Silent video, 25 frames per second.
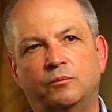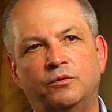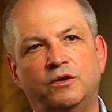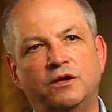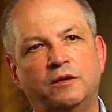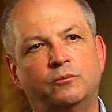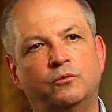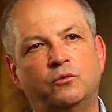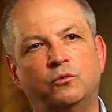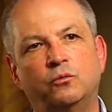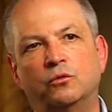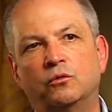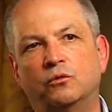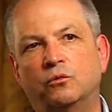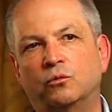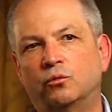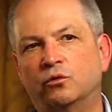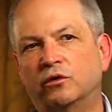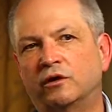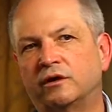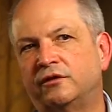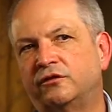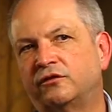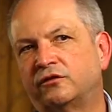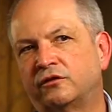People will
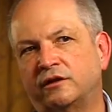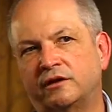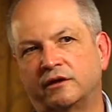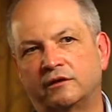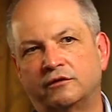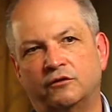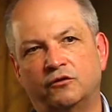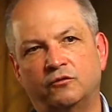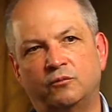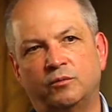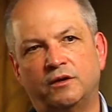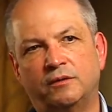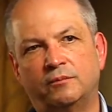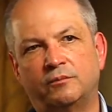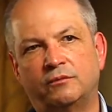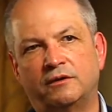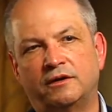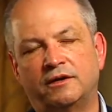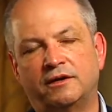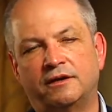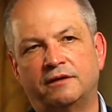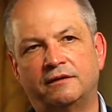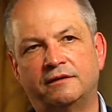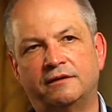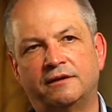really select those people
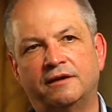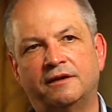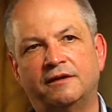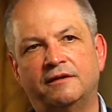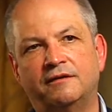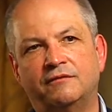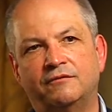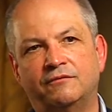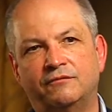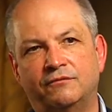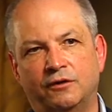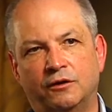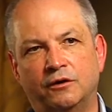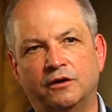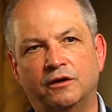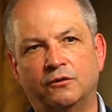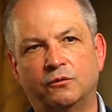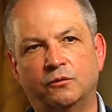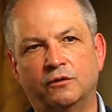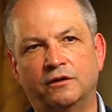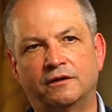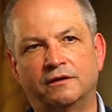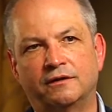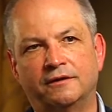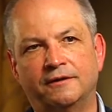out very
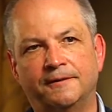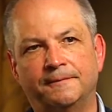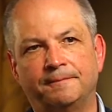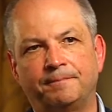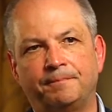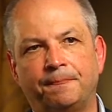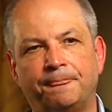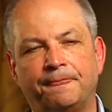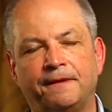quickly.